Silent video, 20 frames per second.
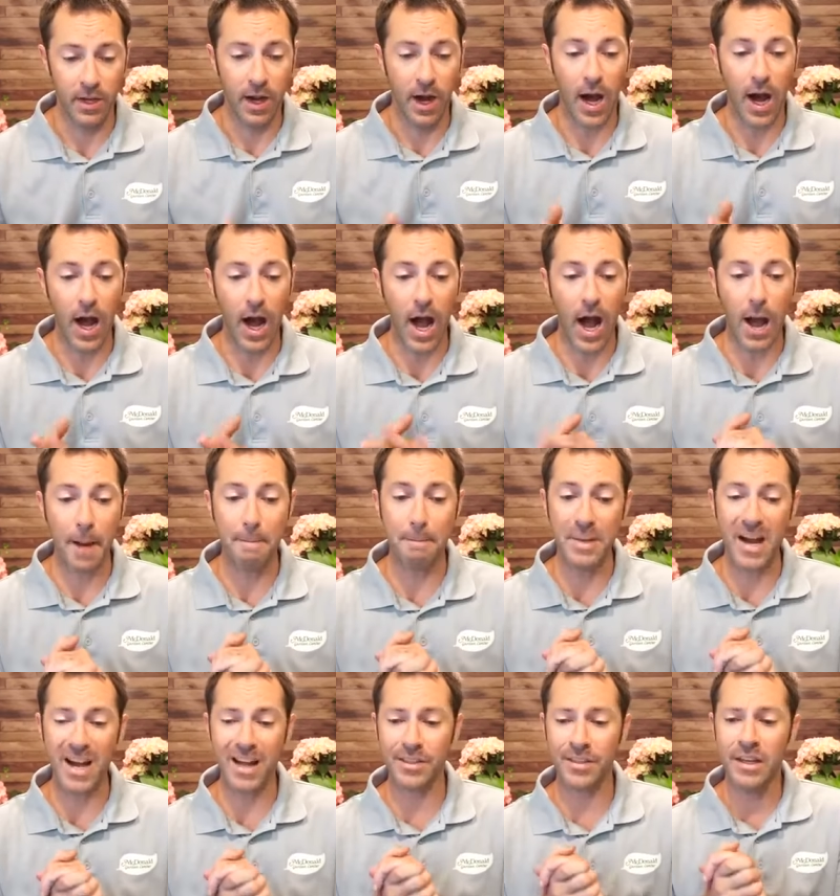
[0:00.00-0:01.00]
Uh,
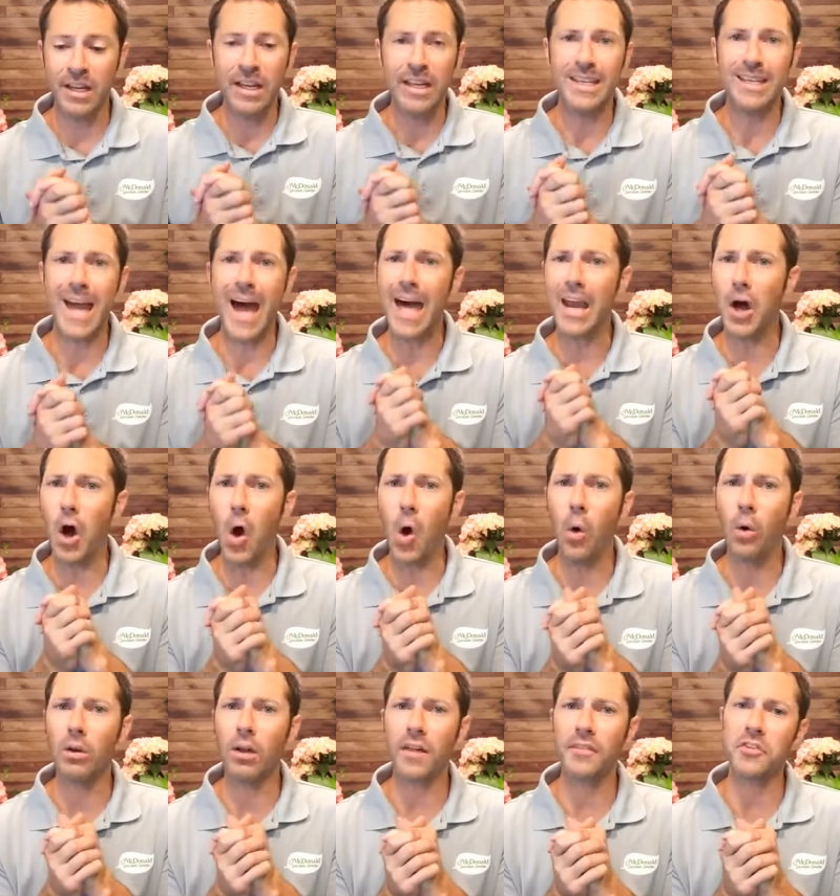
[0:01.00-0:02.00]
Beth, not a
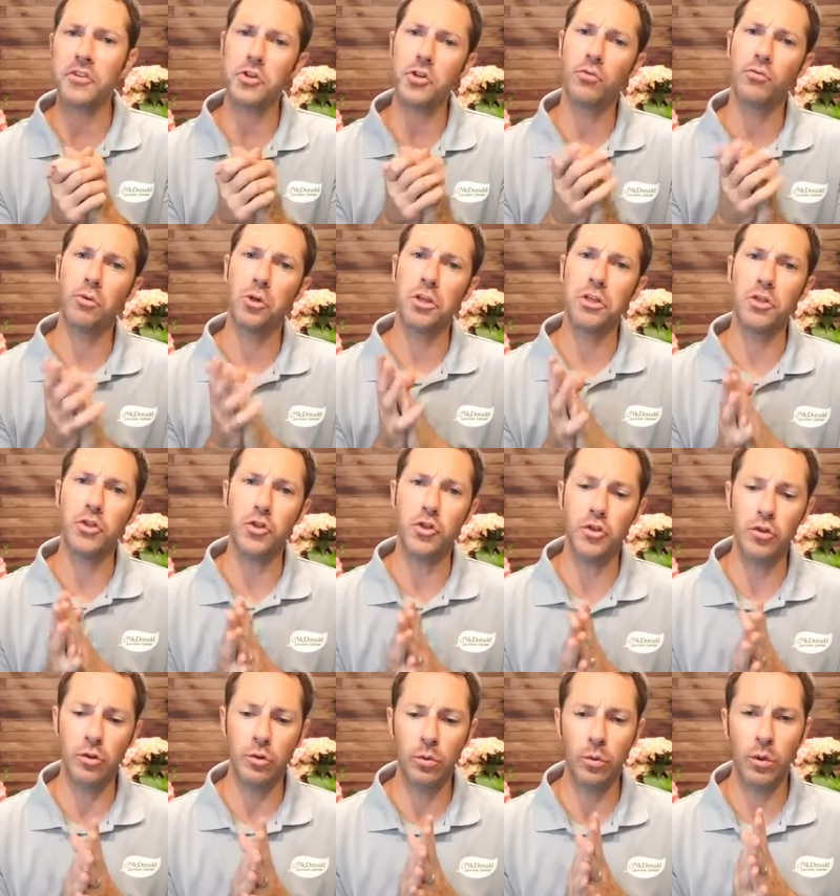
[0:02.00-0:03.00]
whole lot that you can really
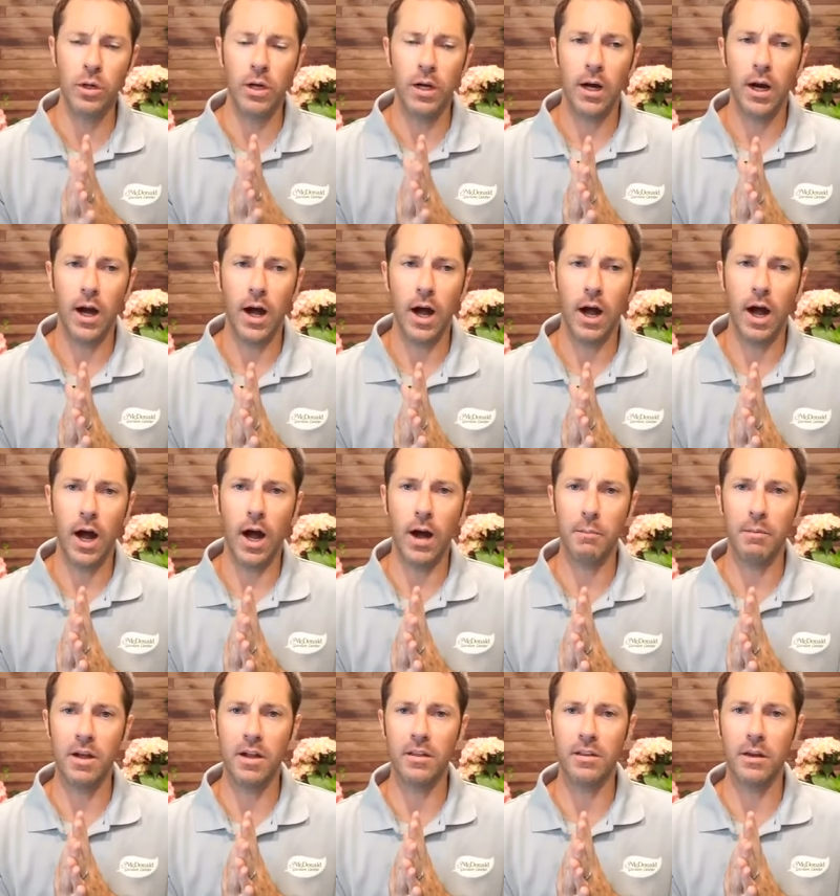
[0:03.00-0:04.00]
do.
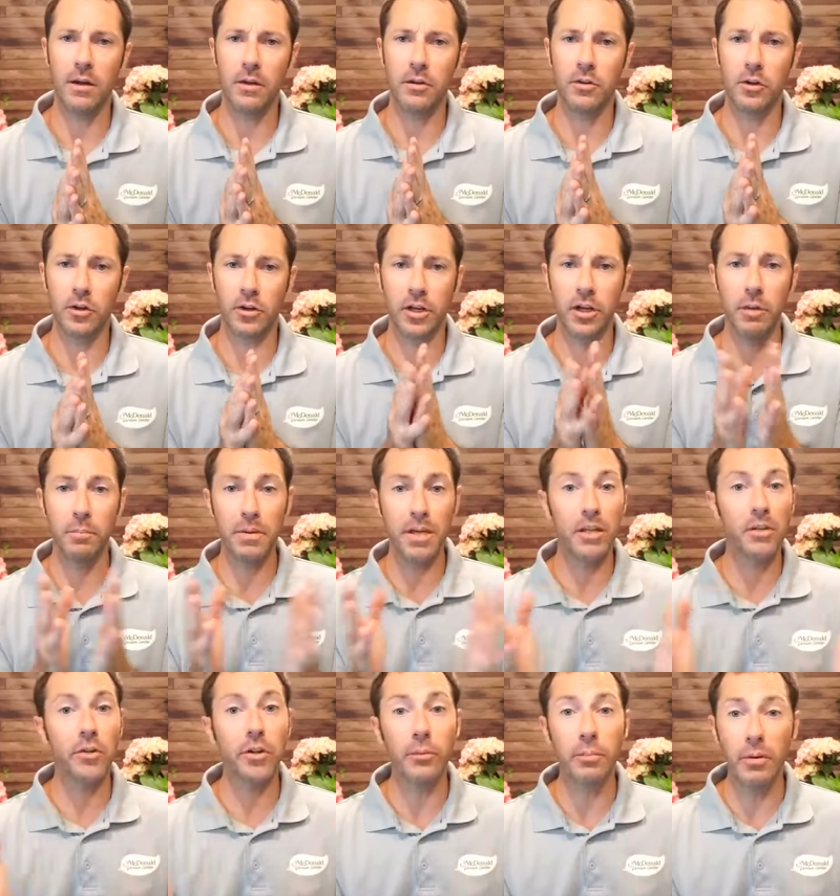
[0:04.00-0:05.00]
Um, they're going to be a
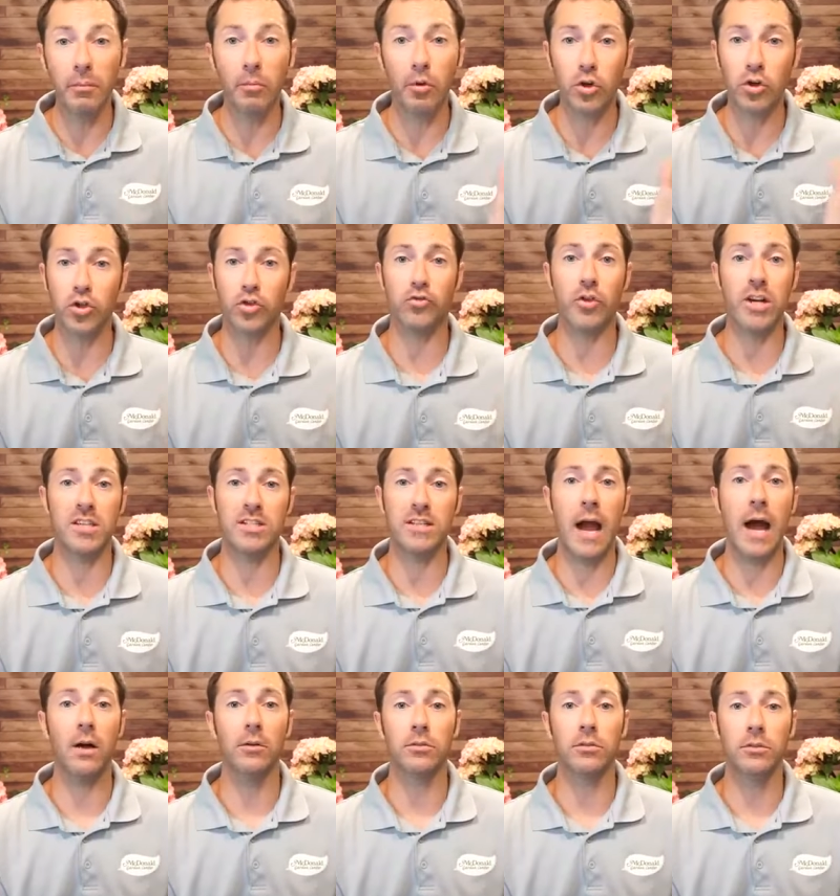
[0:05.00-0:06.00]
little bit more stressed
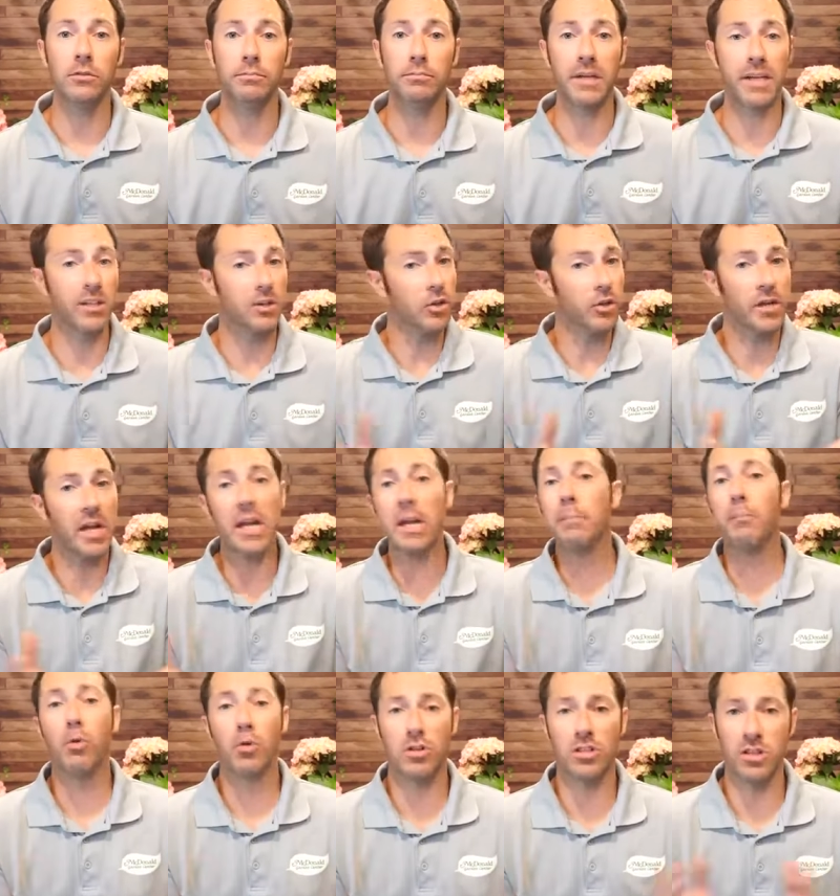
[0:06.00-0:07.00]
out because they're
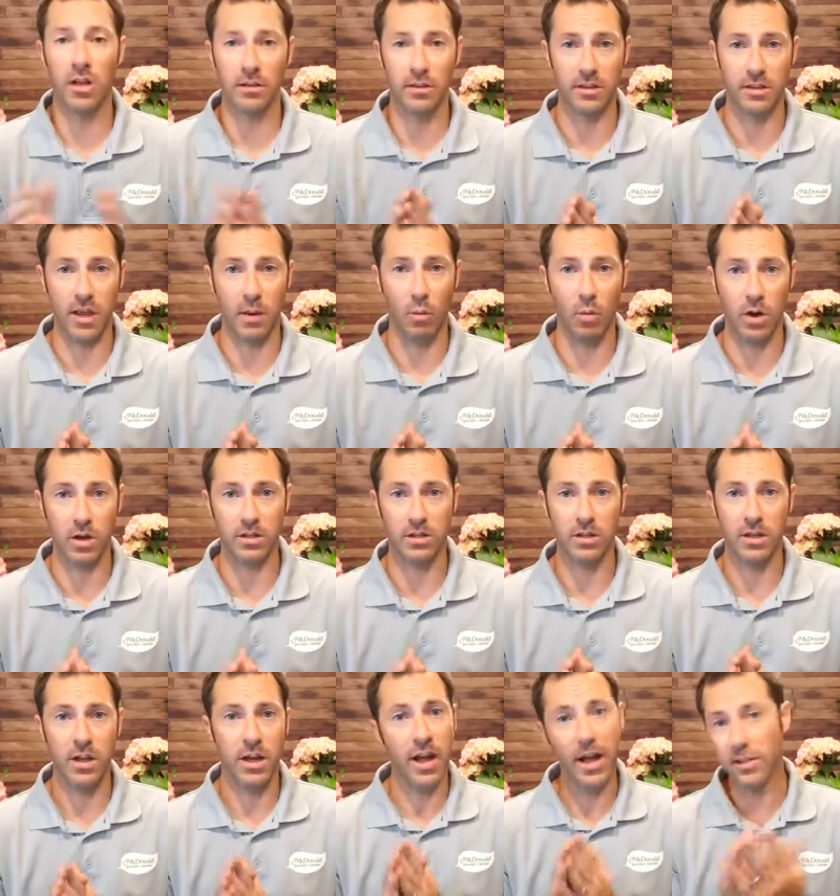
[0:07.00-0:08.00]
getting more sun than they want.
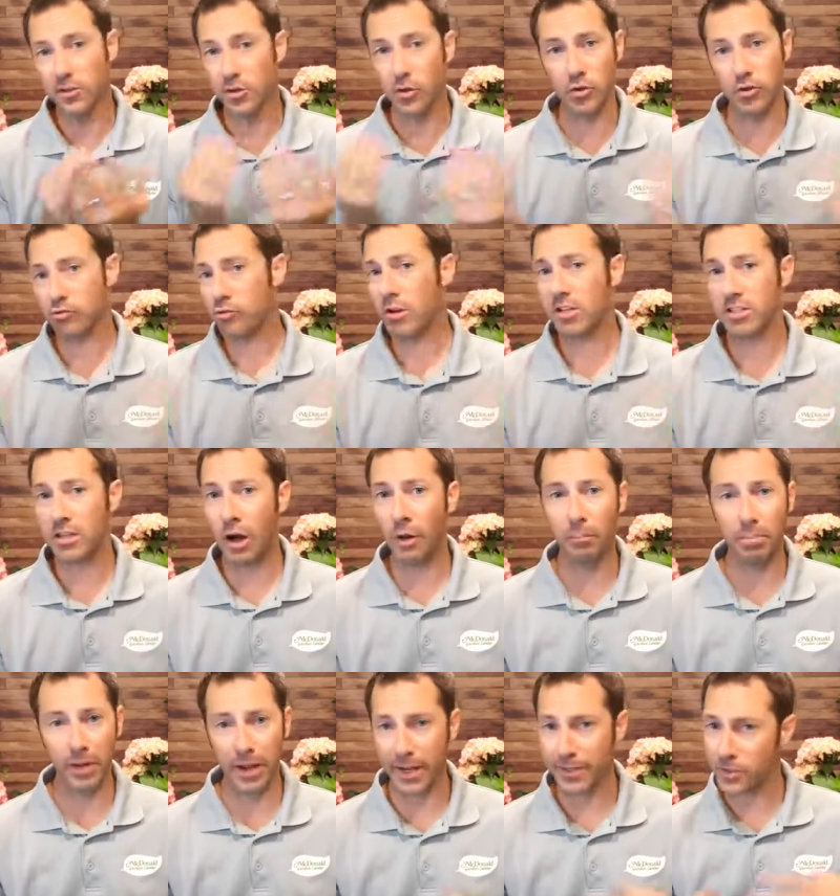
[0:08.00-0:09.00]
And so stressed
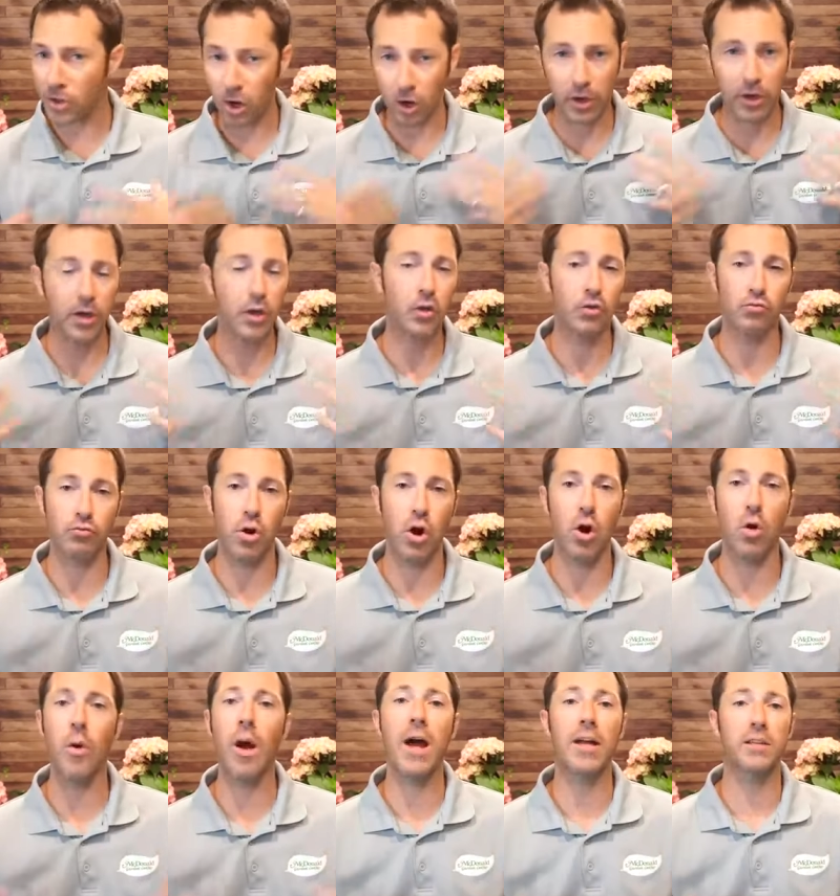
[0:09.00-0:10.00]
out plants aren't going to
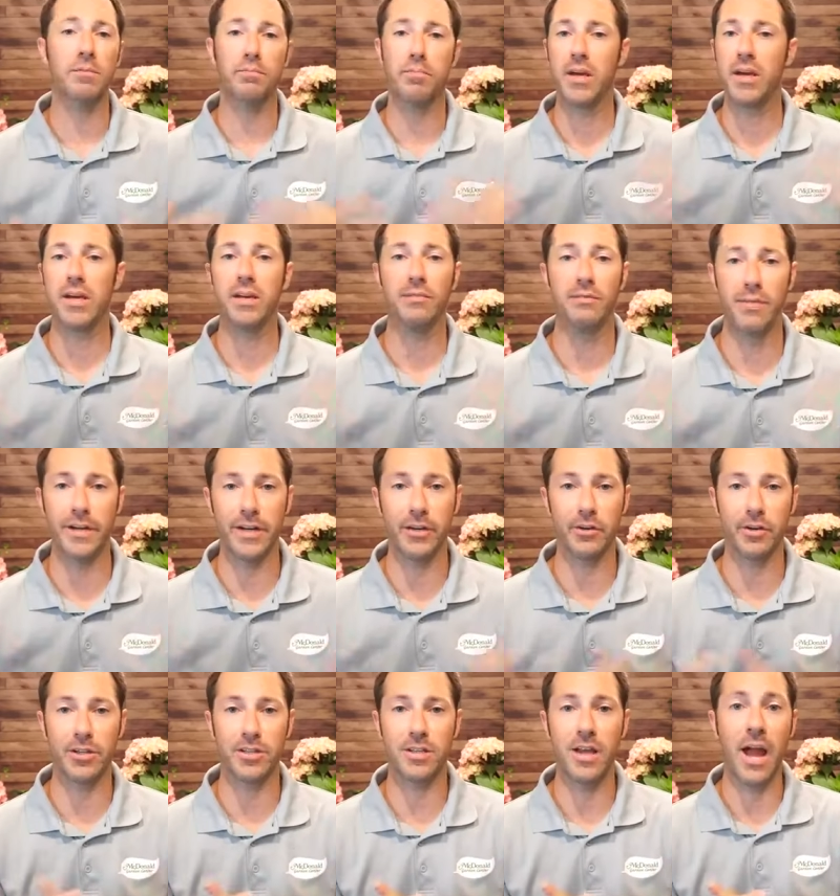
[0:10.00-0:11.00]
grow as big and
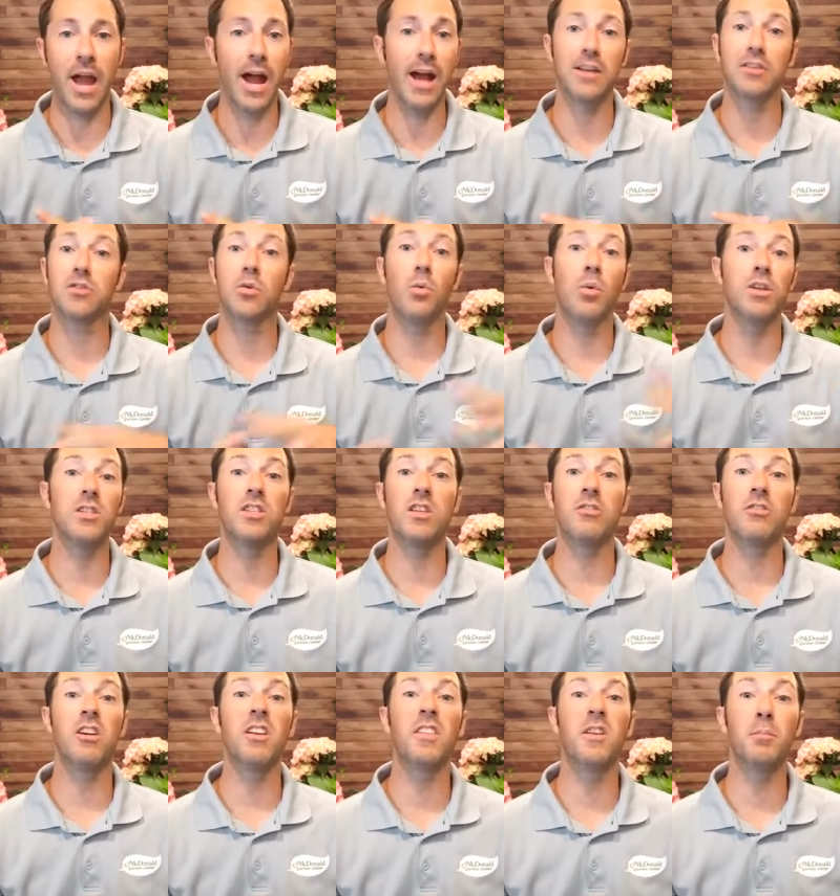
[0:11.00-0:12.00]
vigorous as the ones that
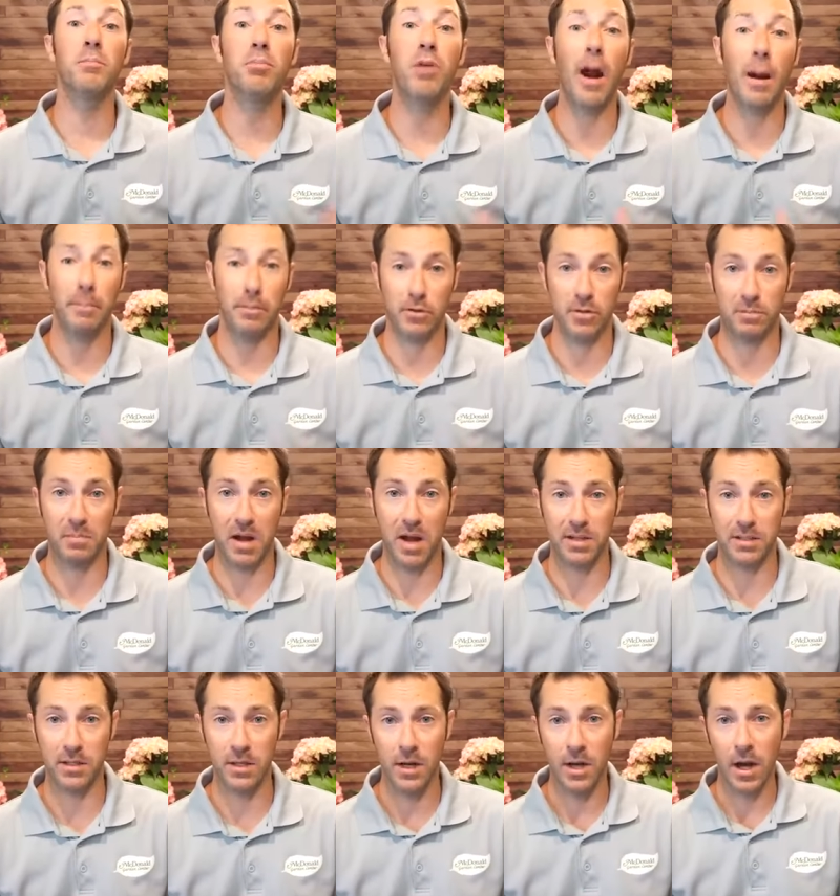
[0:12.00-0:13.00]
are in the proper
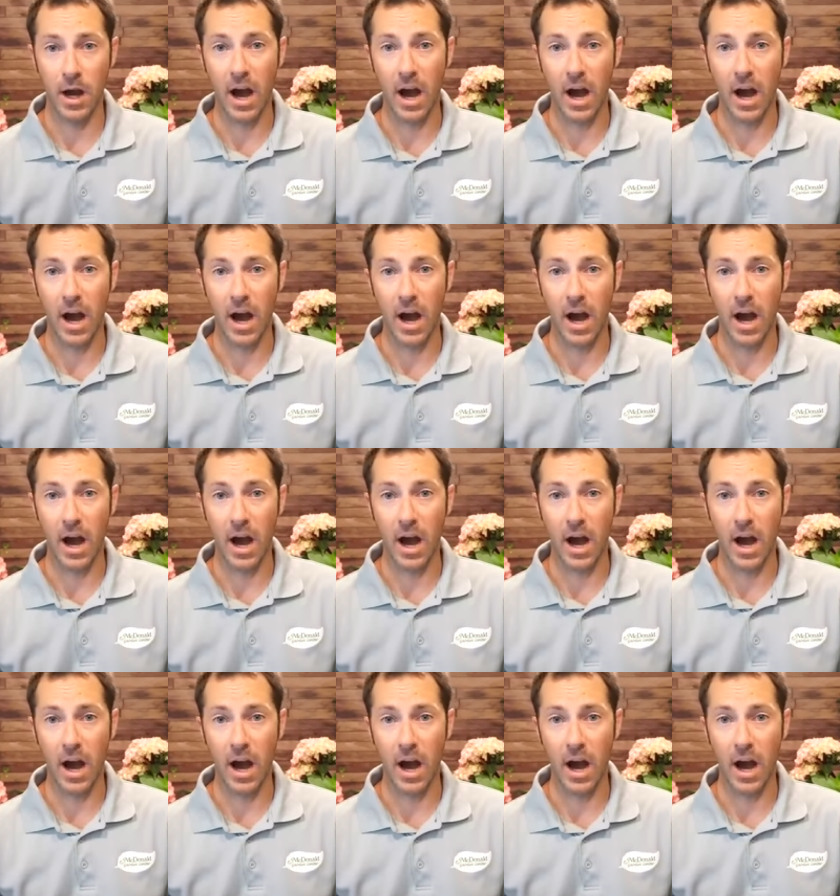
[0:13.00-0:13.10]
spot.